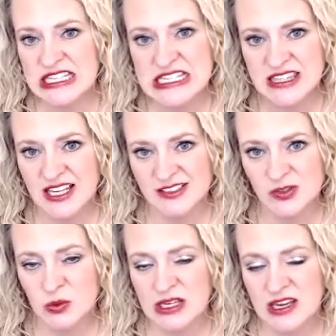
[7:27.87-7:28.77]
eat that
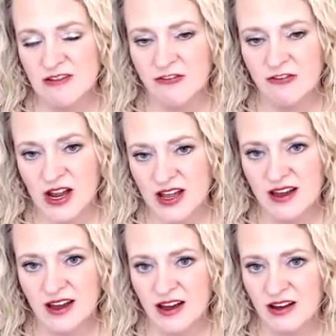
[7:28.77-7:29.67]
sweet in front
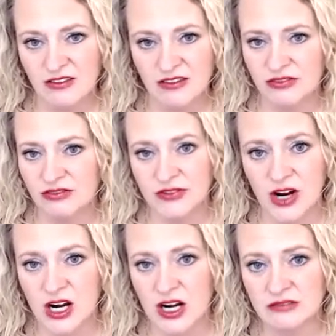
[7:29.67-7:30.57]
of
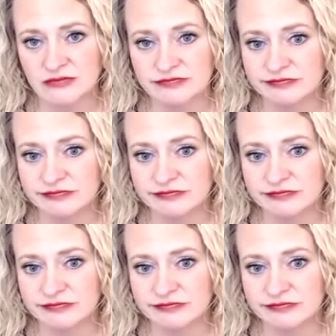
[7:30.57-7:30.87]
our